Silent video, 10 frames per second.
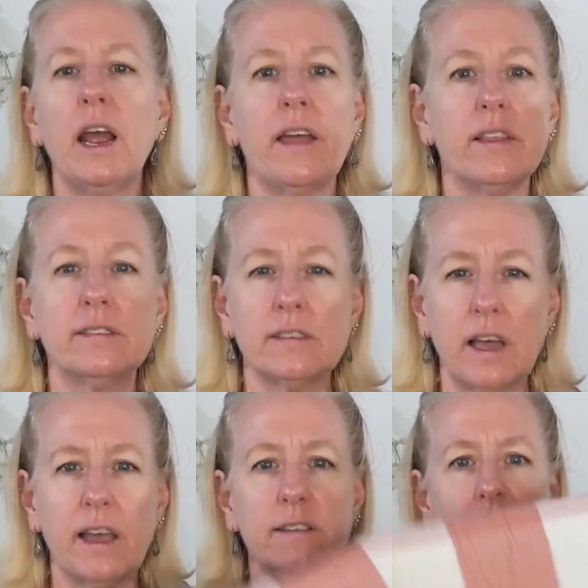And the
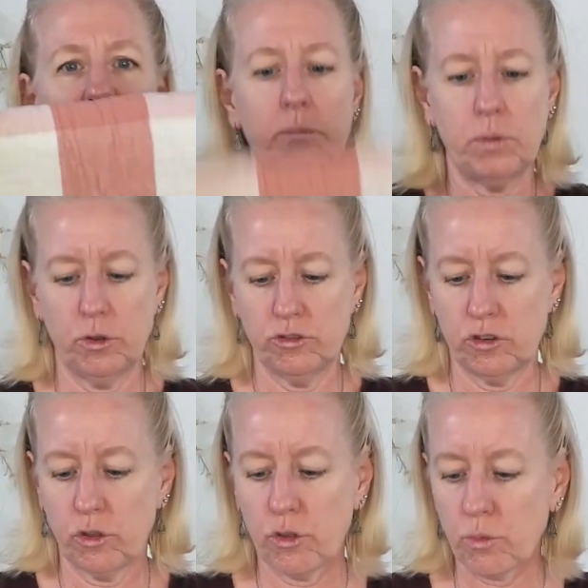size of
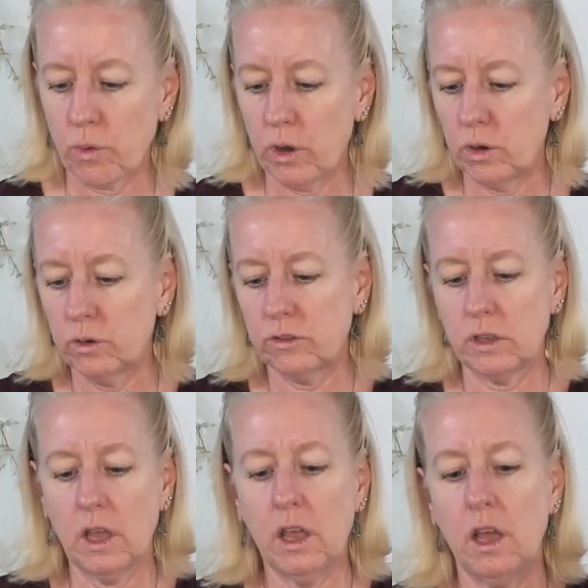most throws,